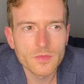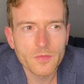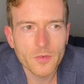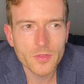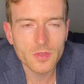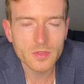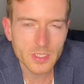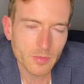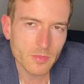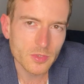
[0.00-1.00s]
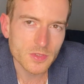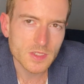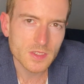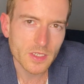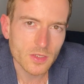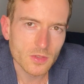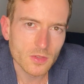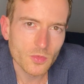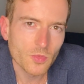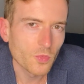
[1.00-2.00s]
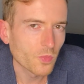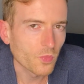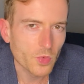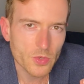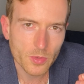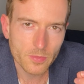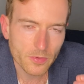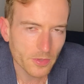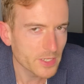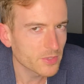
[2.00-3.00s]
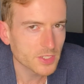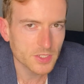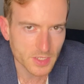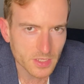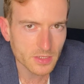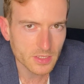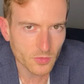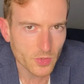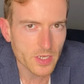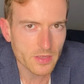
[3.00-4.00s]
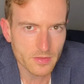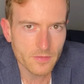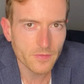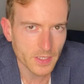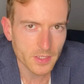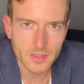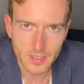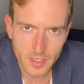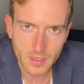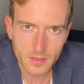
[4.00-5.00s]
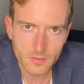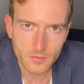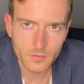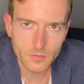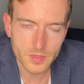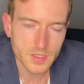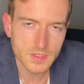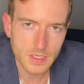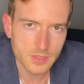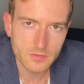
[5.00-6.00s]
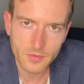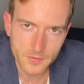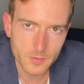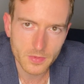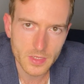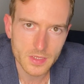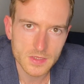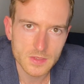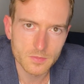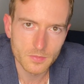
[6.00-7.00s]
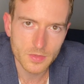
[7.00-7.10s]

for the Libra moon cycle, we were pretty much dealing with fire and air, with the exception of a few planets.